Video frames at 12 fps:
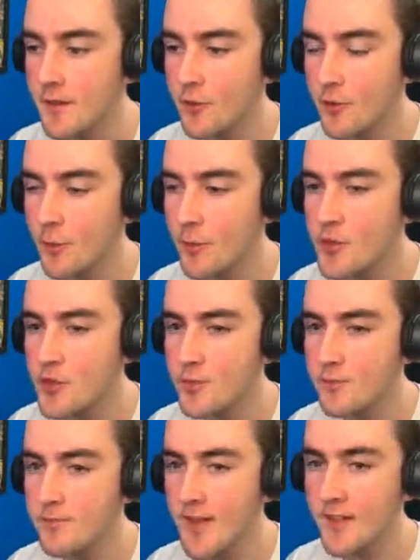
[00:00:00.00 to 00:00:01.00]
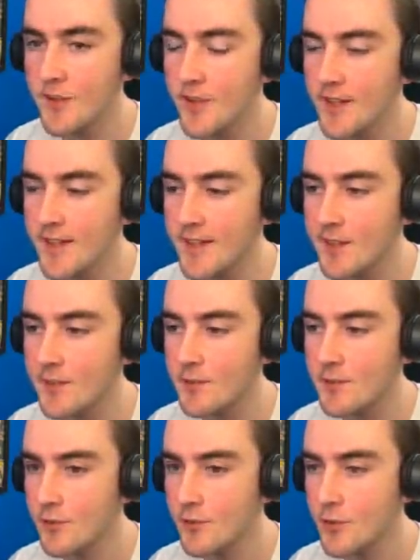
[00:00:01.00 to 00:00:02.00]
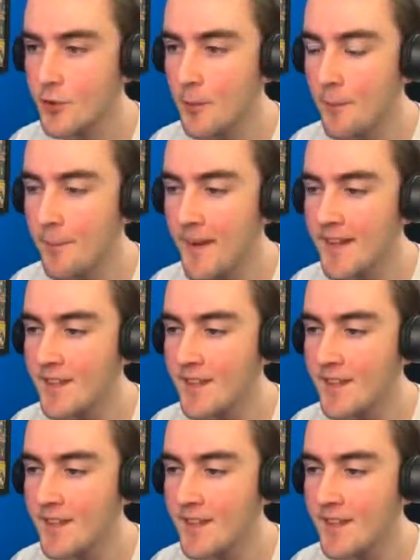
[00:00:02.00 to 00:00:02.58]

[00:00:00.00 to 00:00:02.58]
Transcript: gonna push him and just get the kill. You can barely